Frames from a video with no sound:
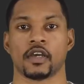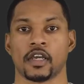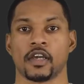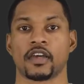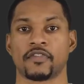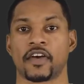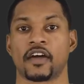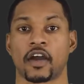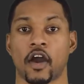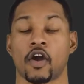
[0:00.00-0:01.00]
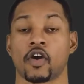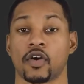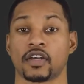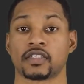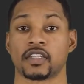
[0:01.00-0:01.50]
Here they found that
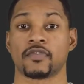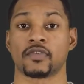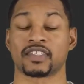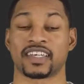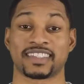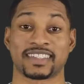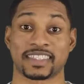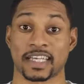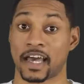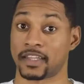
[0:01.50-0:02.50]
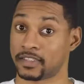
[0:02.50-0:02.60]
ROS levels inside